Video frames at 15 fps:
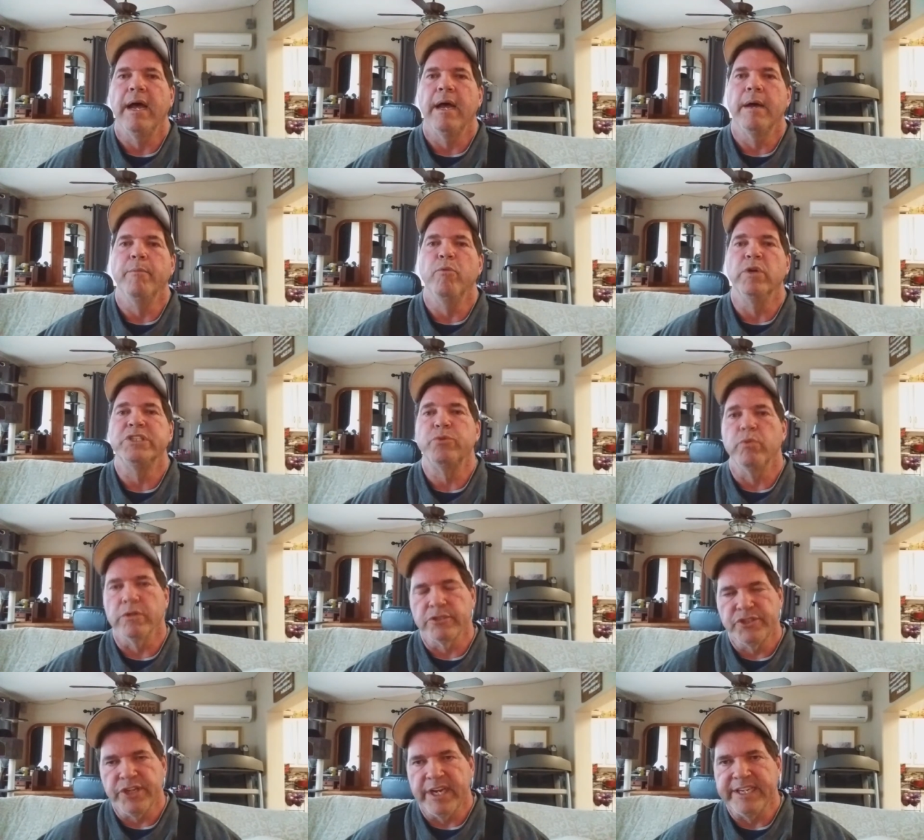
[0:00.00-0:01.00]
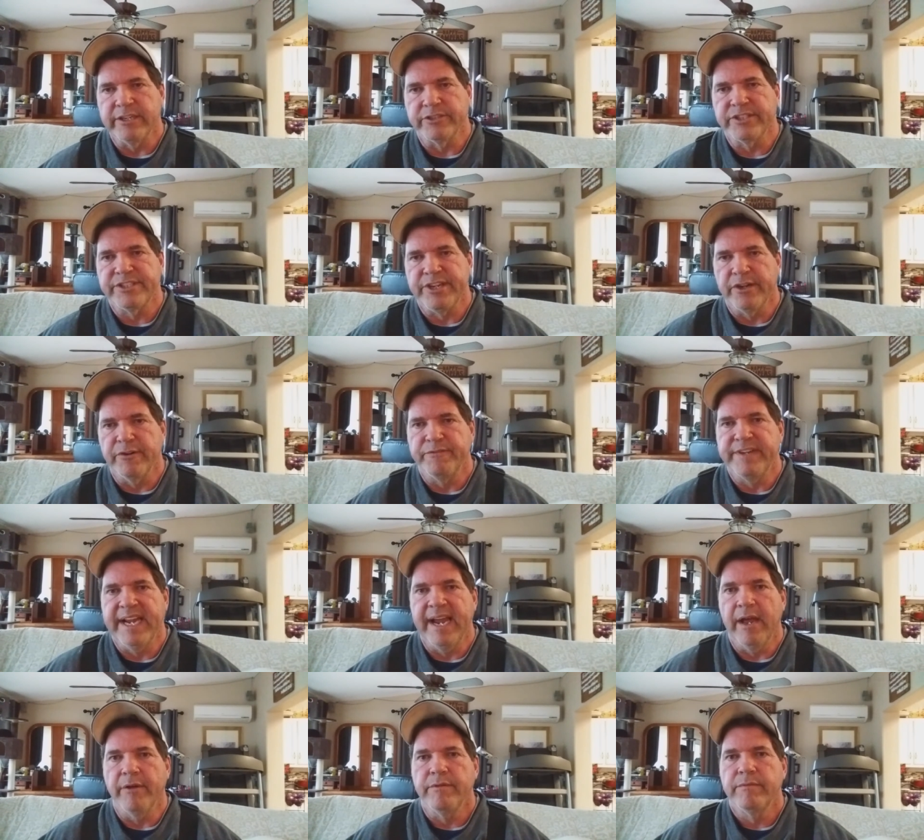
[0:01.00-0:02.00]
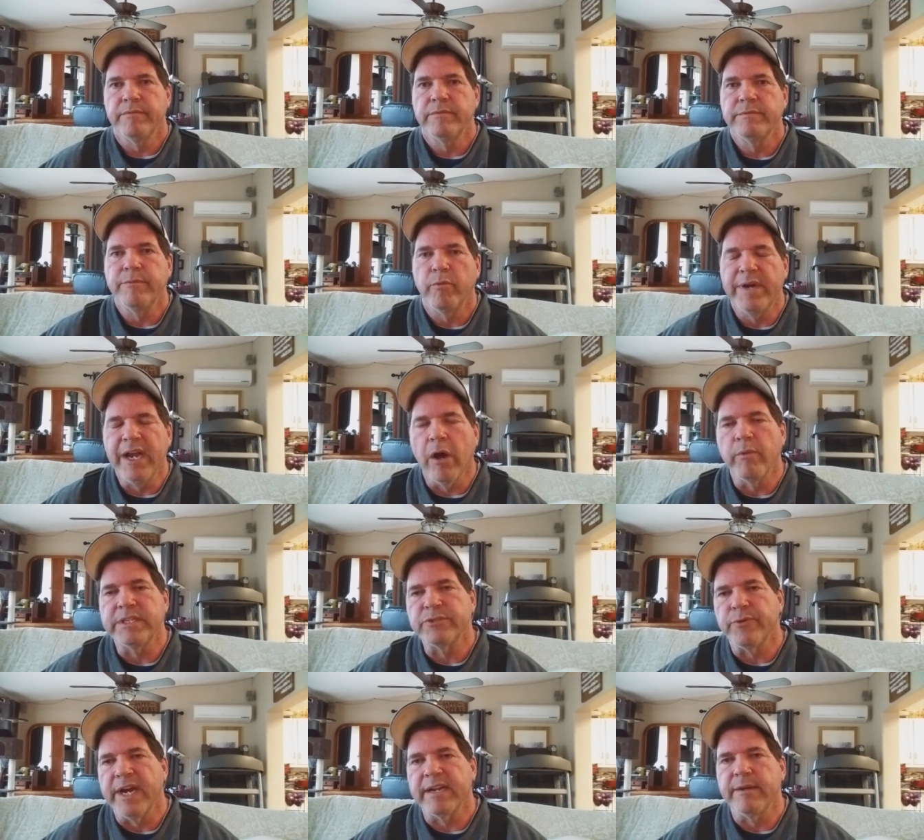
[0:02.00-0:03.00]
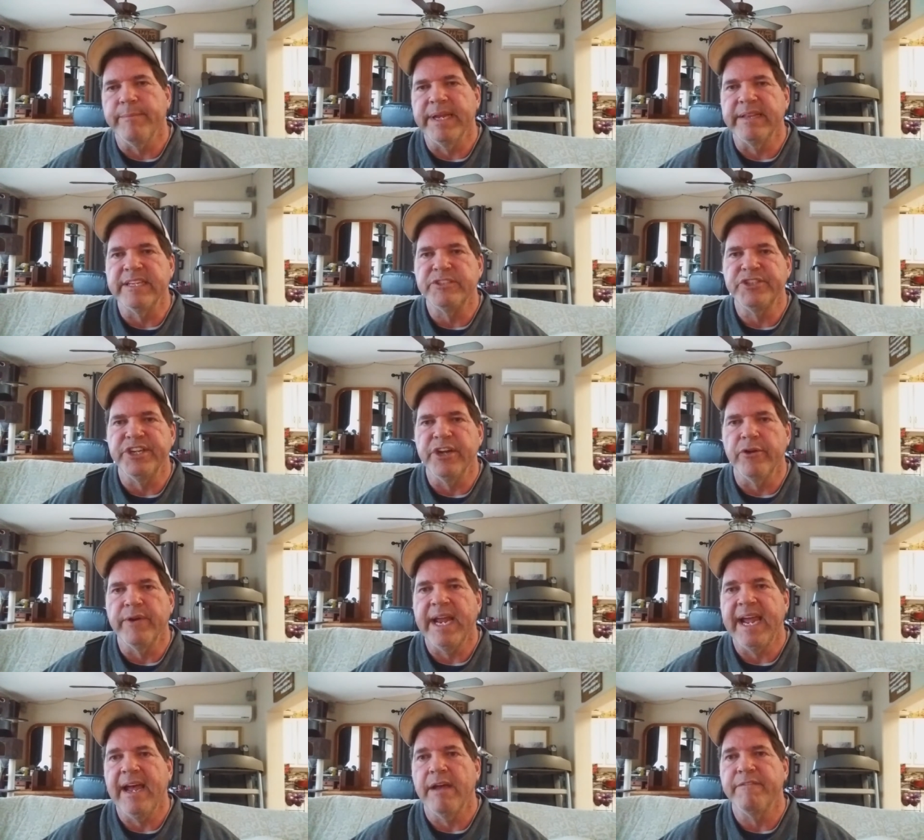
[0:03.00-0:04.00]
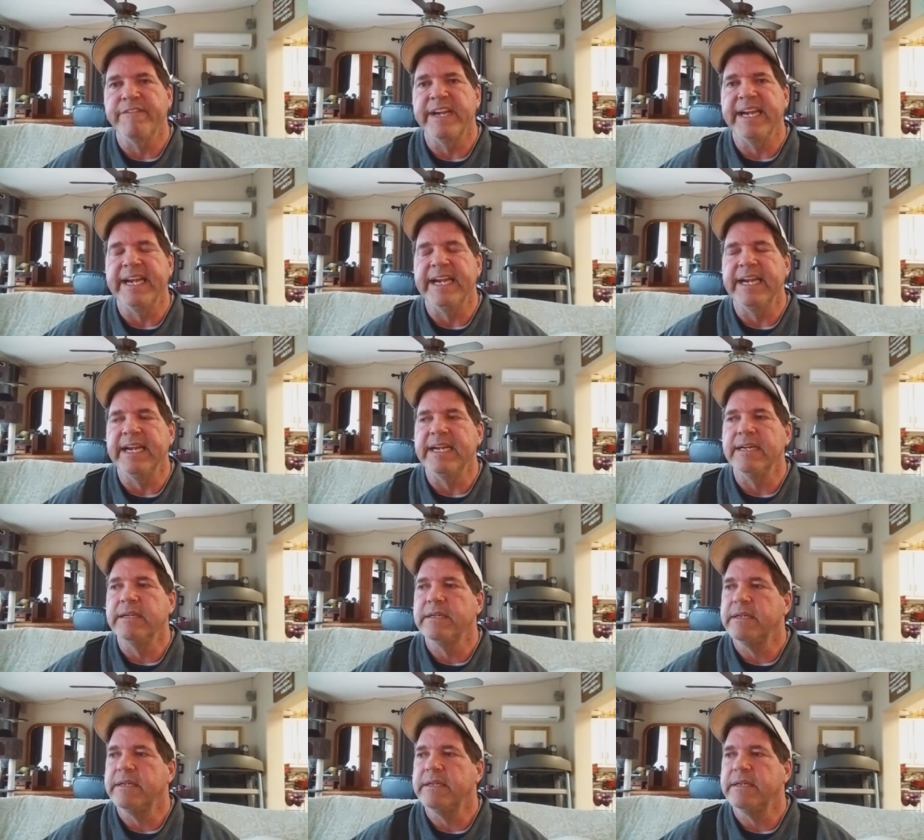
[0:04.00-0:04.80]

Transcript: which will shut your stove down. We always recommend that you don't have the